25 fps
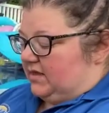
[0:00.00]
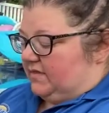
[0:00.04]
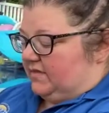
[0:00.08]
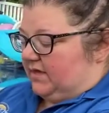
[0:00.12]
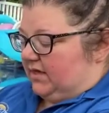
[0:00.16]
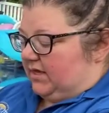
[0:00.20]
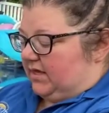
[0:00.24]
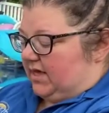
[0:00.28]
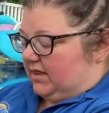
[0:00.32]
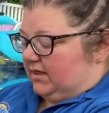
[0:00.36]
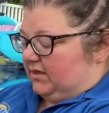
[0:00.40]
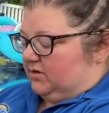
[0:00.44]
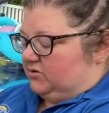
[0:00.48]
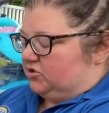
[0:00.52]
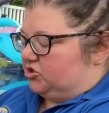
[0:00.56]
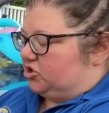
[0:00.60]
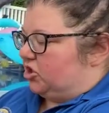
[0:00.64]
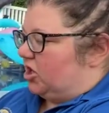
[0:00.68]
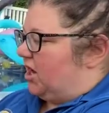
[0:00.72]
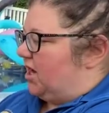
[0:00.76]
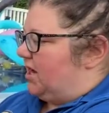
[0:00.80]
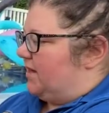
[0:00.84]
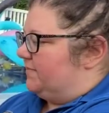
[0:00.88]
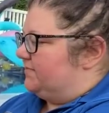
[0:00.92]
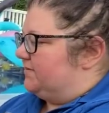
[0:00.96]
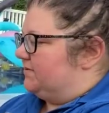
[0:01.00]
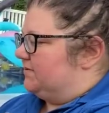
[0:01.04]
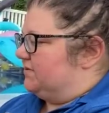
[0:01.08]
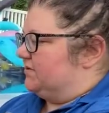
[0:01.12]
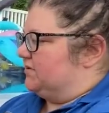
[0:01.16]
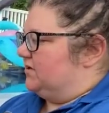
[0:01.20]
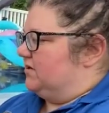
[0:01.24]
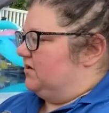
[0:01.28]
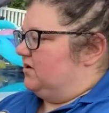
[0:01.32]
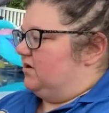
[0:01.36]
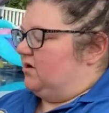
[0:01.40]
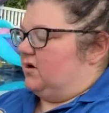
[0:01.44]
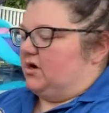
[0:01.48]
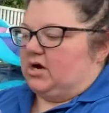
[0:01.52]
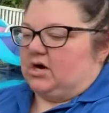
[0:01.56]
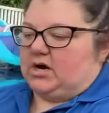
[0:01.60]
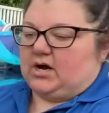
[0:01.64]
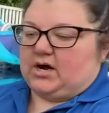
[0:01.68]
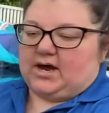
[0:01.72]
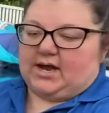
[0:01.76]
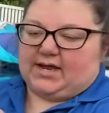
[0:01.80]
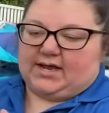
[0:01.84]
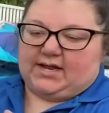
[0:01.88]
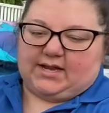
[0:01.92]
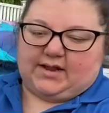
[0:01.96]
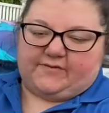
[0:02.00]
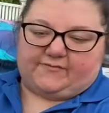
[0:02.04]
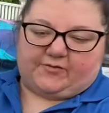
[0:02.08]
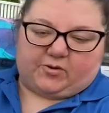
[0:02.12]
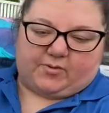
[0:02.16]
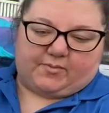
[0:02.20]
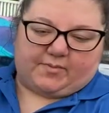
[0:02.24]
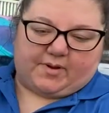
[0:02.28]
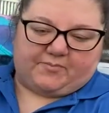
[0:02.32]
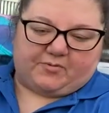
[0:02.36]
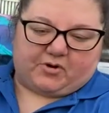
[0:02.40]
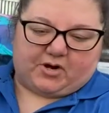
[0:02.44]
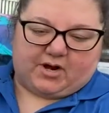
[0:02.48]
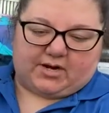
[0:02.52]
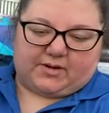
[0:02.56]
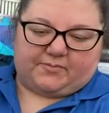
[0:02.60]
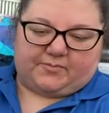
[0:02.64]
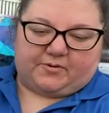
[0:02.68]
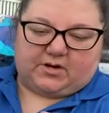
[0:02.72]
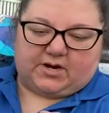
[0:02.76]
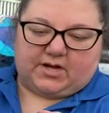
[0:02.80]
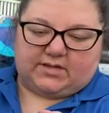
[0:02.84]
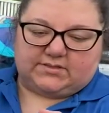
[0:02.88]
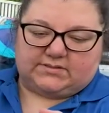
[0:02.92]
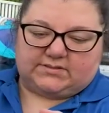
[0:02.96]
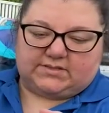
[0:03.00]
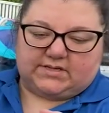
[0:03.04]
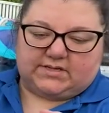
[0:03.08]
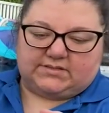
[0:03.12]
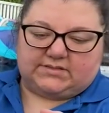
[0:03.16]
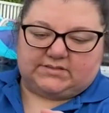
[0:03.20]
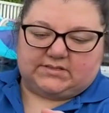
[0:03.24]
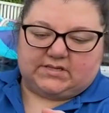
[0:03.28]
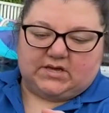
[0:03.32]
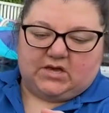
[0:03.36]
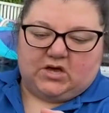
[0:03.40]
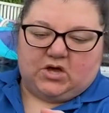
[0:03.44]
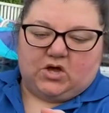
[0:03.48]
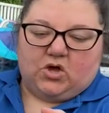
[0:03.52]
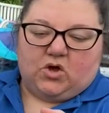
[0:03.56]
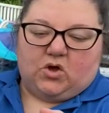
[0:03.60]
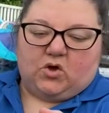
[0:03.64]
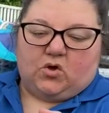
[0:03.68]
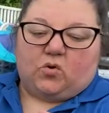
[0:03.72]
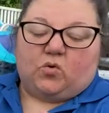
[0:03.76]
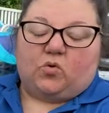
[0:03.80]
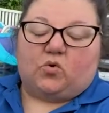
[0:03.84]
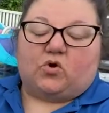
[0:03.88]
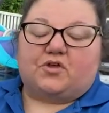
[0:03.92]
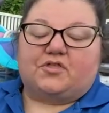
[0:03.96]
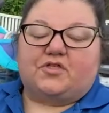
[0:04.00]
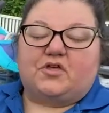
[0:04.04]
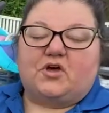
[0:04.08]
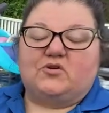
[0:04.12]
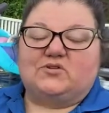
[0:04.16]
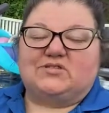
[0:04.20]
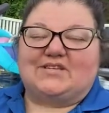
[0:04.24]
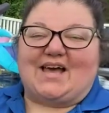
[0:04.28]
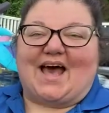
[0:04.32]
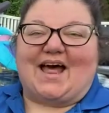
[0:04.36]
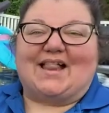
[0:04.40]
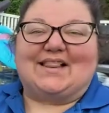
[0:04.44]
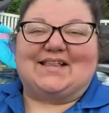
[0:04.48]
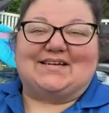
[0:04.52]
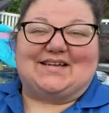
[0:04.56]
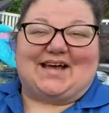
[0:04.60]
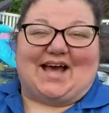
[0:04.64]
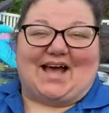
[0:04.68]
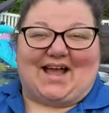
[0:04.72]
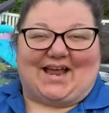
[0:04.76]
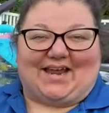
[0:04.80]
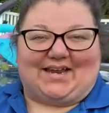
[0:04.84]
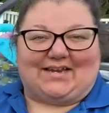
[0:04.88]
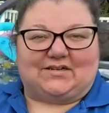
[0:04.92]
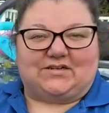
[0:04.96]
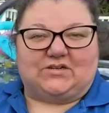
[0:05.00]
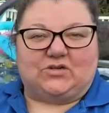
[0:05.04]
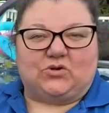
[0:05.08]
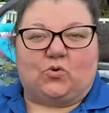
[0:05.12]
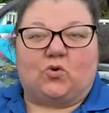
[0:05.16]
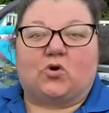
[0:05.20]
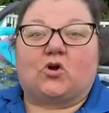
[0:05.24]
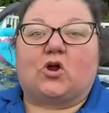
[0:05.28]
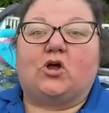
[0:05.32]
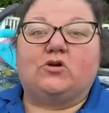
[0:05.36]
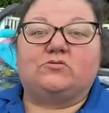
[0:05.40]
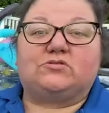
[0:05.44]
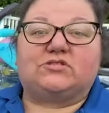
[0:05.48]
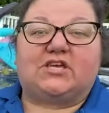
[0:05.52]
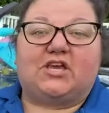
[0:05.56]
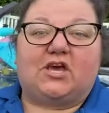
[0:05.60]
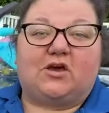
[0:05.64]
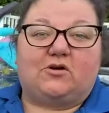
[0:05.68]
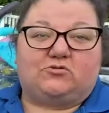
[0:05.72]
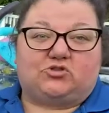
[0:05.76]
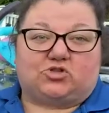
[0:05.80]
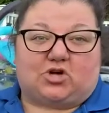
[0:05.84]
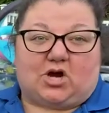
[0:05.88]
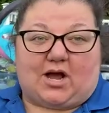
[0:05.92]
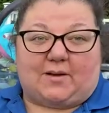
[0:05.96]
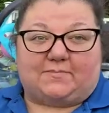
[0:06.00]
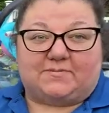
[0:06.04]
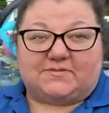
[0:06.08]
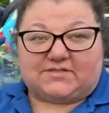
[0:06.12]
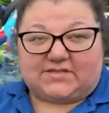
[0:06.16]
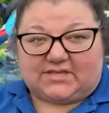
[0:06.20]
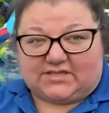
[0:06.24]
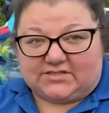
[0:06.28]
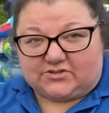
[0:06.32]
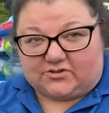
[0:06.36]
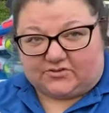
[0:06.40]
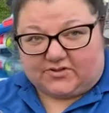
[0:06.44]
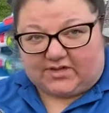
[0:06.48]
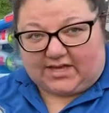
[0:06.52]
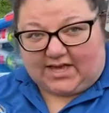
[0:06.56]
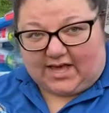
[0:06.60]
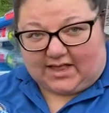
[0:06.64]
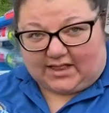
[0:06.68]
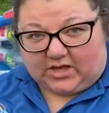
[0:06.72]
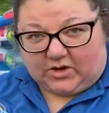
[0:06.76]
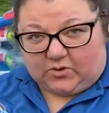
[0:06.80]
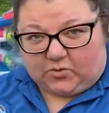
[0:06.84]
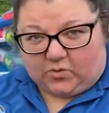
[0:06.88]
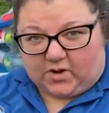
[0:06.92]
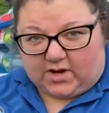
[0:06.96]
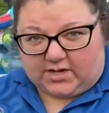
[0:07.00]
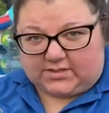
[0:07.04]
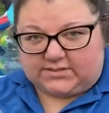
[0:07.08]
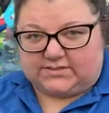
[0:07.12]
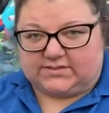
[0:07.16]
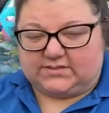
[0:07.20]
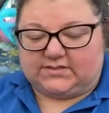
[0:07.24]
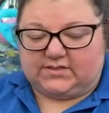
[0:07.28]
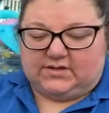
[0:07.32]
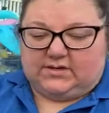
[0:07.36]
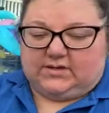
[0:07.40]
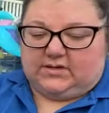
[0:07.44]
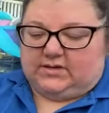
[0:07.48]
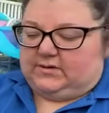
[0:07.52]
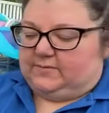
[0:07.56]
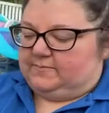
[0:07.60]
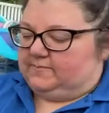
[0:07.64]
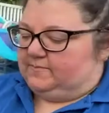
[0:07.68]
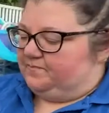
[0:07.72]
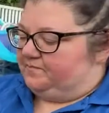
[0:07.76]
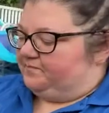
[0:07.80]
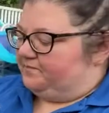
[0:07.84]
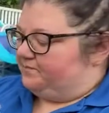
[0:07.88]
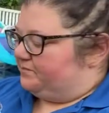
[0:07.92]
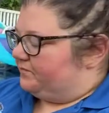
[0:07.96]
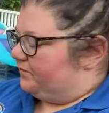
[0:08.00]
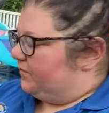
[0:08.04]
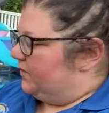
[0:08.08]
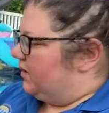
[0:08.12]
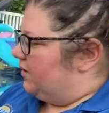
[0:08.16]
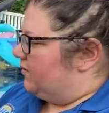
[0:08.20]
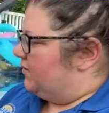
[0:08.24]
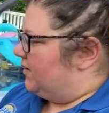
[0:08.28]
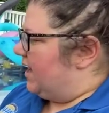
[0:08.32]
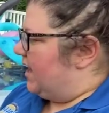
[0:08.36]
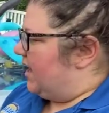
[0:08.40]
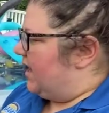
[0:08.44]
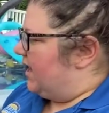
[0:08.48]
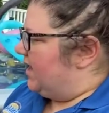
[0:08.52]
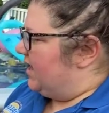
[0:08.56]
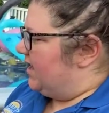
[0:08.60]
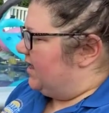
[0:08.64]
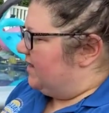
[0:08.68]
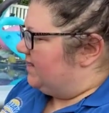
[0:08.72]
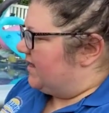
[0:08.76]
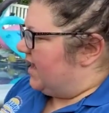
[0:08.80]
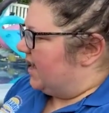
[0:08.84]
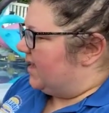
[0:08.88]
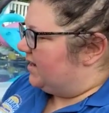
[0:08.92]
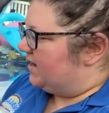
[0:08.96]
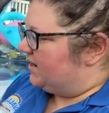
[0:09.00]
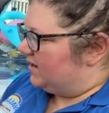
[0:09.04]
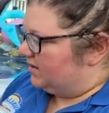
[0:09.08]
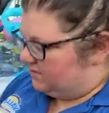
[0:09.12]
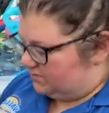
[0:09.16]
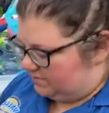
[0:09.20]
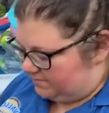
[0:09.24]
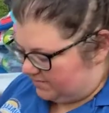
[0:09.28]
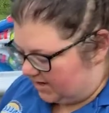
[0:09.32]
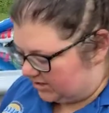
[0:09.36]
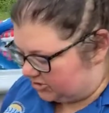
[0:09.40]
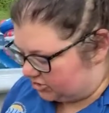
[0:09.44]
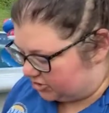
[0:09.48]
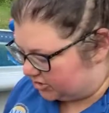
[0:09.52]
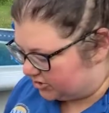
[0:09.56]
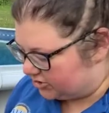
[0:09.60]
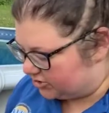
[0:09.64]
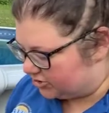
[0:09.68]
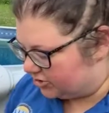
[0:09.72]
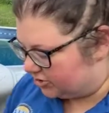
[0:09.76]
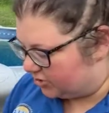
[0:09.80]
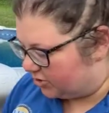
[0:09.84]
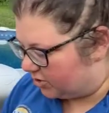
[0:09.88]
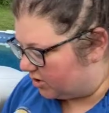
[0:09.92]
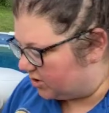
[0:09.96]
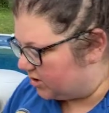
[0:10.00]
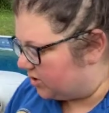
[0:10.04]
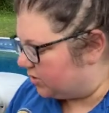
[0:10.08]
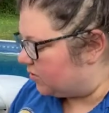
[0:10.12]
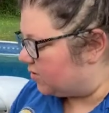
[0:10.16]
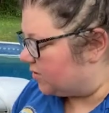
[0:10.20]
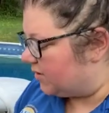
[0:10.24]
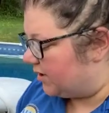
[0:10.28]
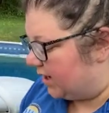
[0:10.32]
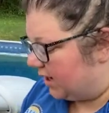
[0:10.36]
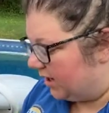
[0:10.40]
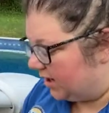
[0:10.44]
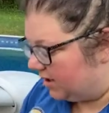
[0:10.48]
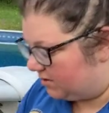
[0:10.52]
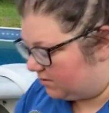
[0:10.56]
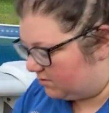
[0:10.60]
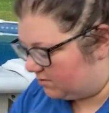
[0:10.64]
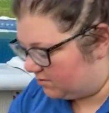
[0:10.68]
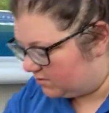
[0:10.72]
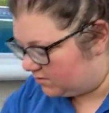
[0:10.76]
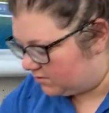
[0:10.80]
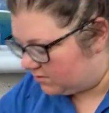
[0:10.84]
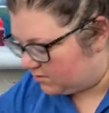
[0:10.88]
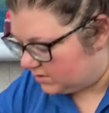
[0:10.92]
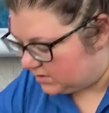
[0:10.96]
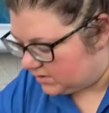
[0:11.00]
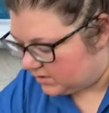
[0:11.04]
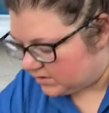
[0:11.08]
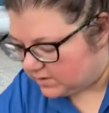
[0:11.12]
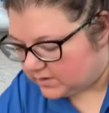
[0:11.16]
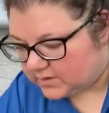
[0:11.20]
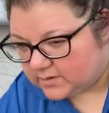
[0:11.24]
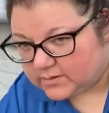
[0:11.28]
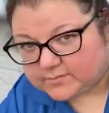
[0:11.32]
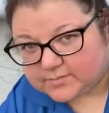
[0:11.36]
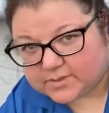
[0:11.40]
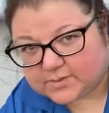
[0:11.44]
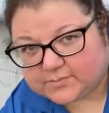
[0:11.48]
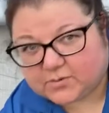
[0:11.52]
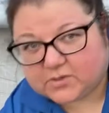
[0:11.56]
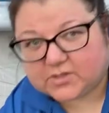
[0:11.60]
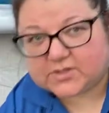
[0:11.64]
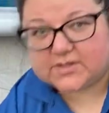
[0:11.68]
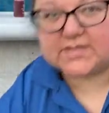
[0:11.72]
the yellow drops are, I can never remember how to pronounce this, orthotalidine or OTO drops. These are the yellow ones. Okay, and that measures your chlorine. Put